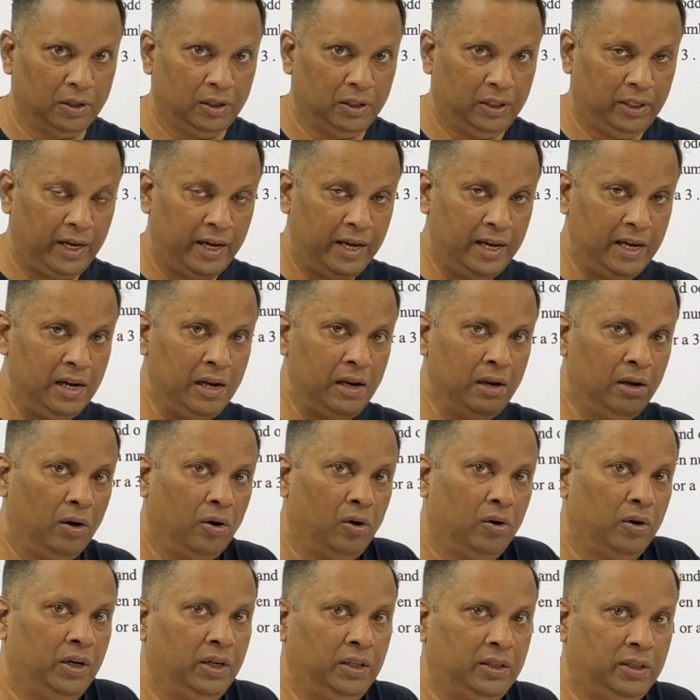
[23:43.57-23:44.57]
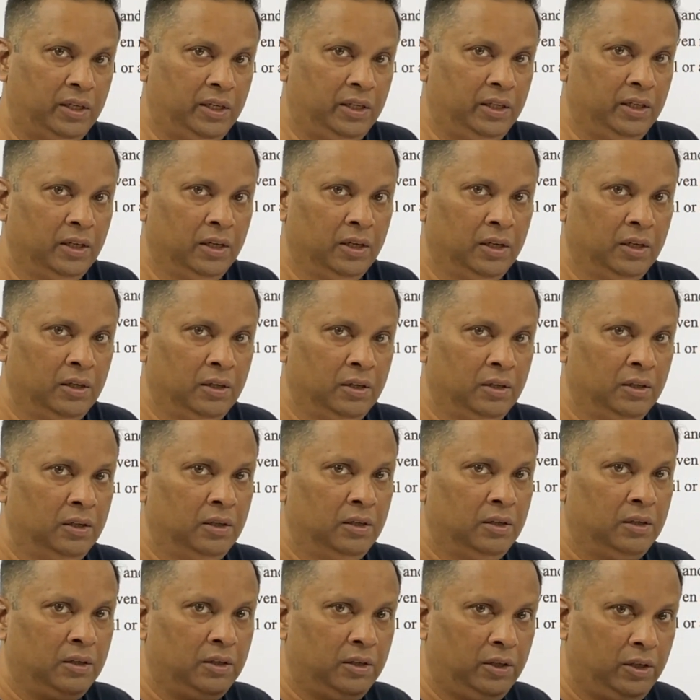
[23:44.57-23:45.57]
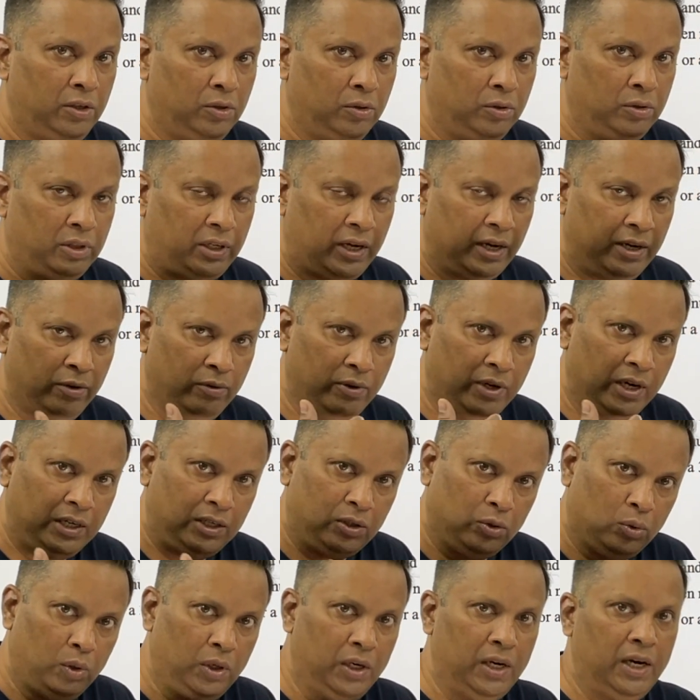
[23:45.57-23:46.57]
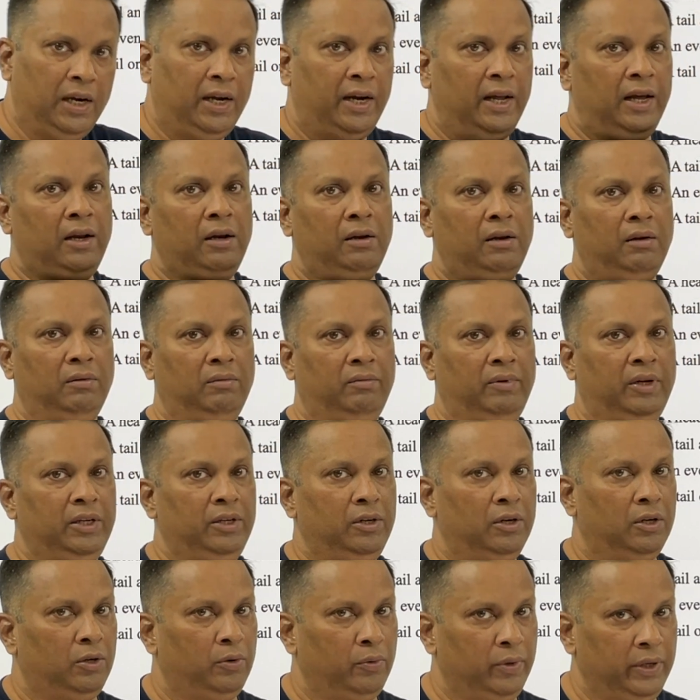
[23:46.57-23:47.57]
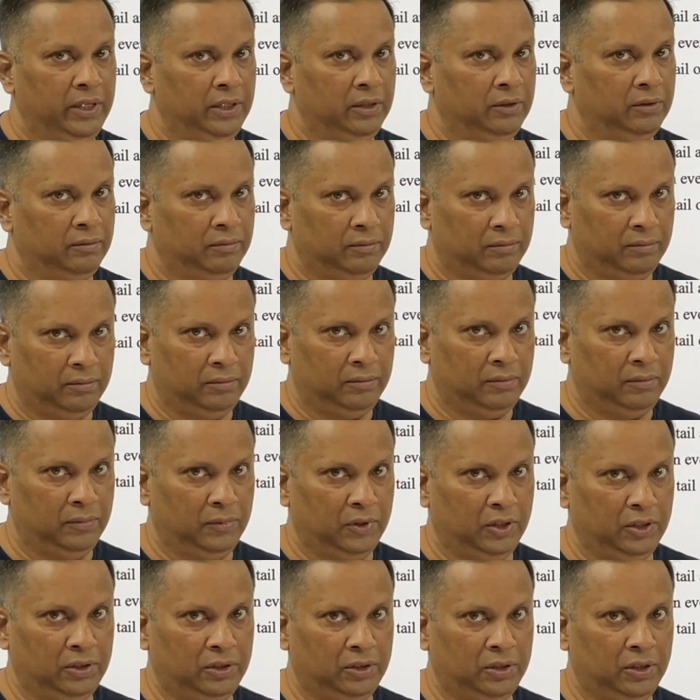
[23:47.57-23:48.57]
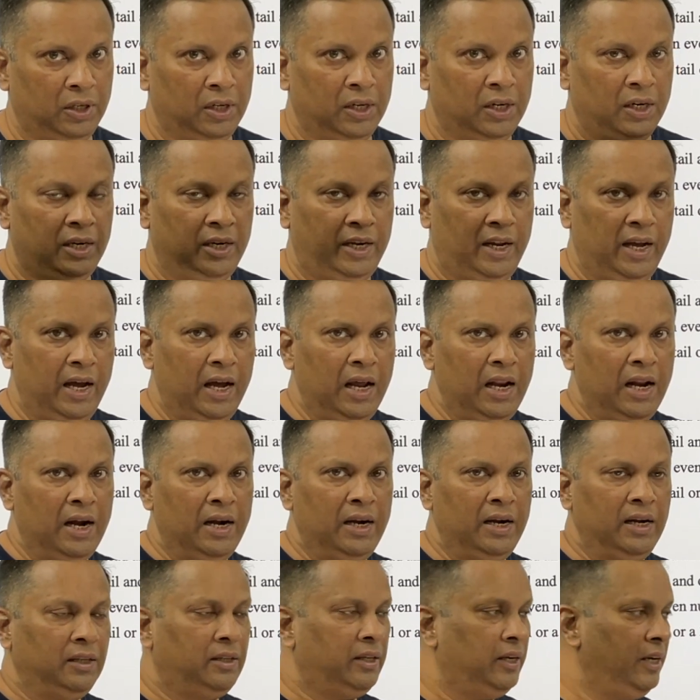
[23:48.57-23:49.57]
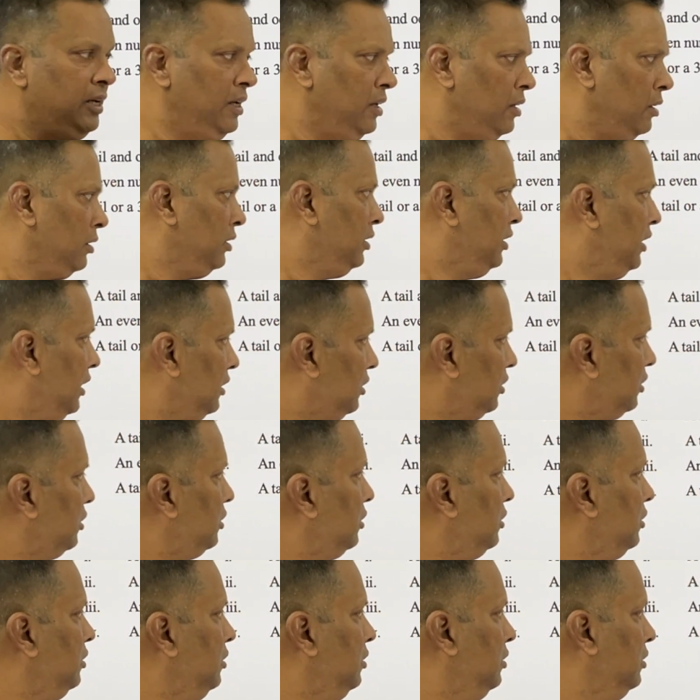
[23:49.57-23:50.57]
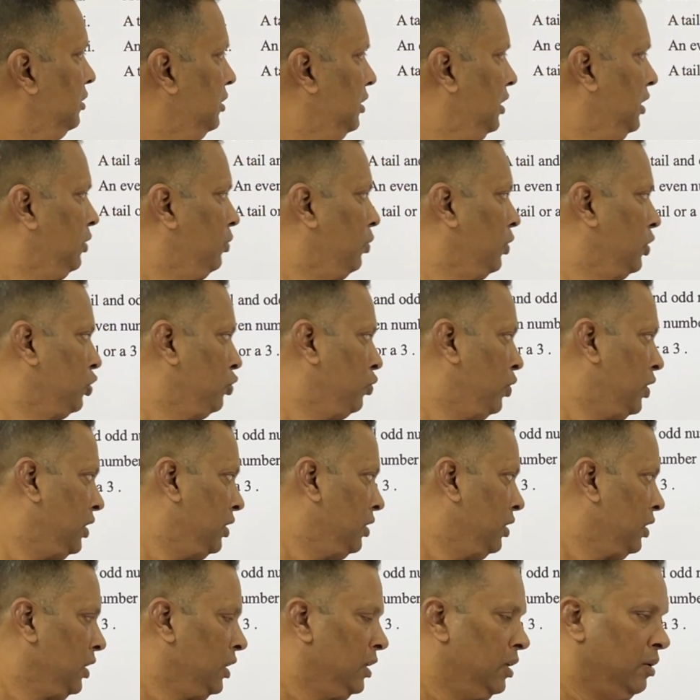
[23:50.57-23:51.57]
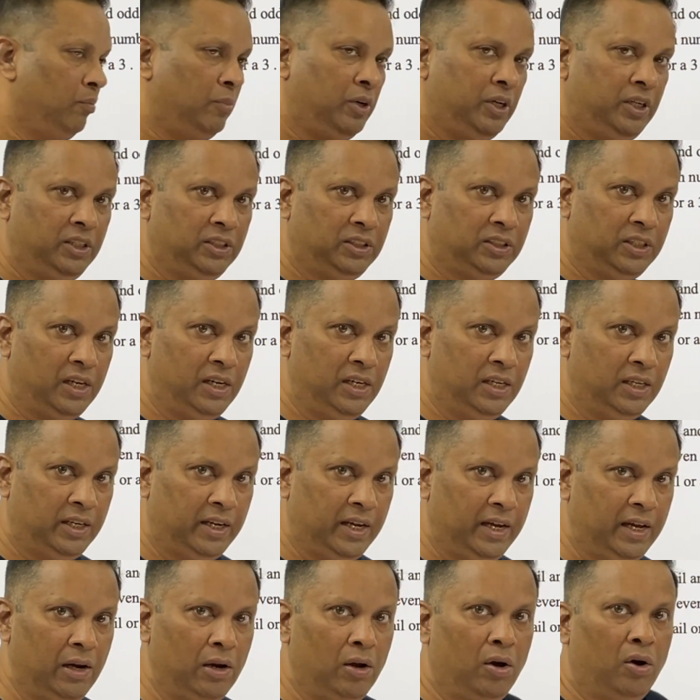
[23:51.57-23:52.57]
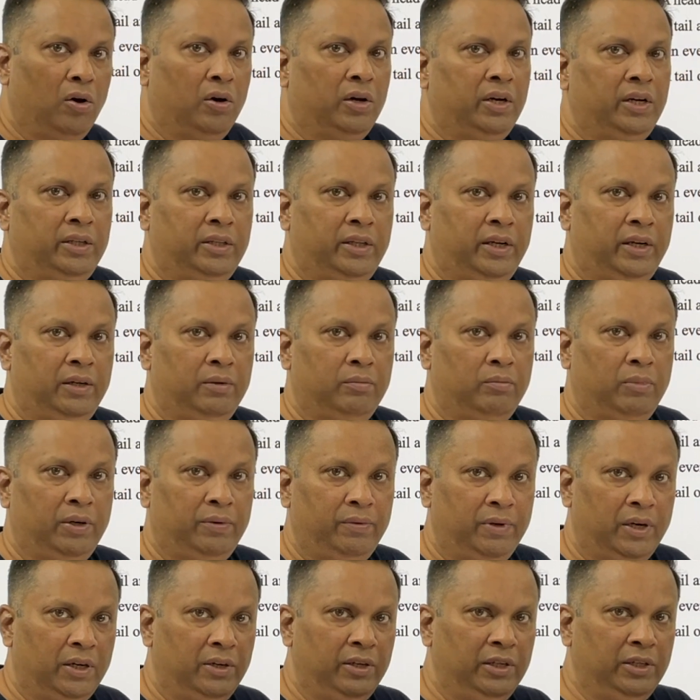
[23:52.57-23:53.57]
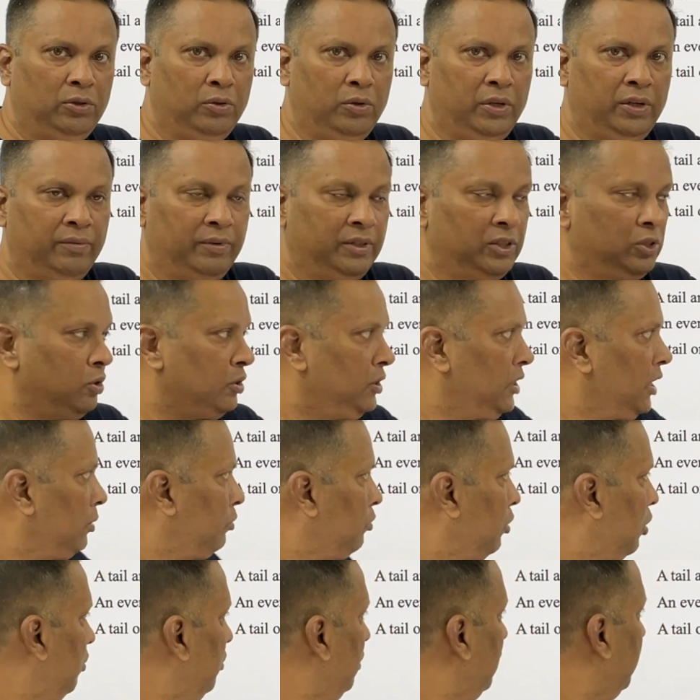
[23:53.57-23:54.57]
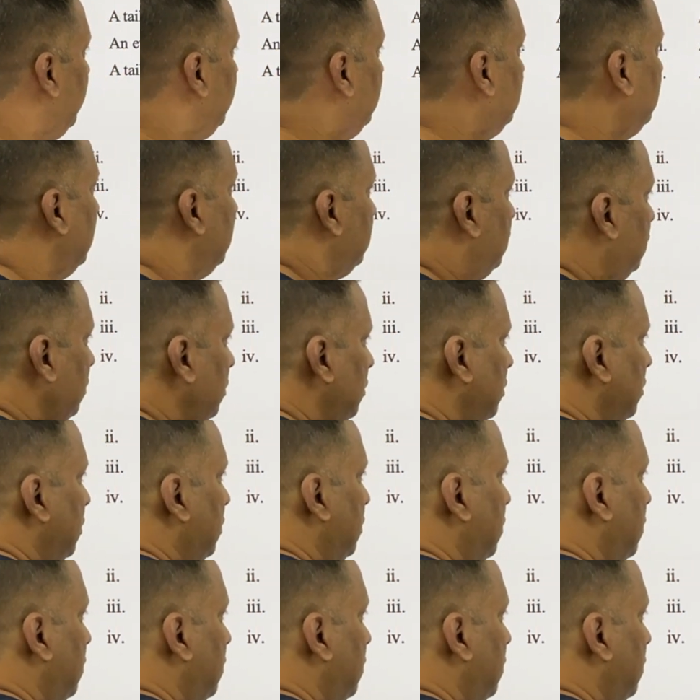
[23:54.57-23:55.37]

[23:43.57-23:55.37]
Tail or a 3. Can you get only tail when you are doing this? Tail and a 3, yes, it was 1. But he is saying tail or a 3. But we are doing 2 events, so that probability is also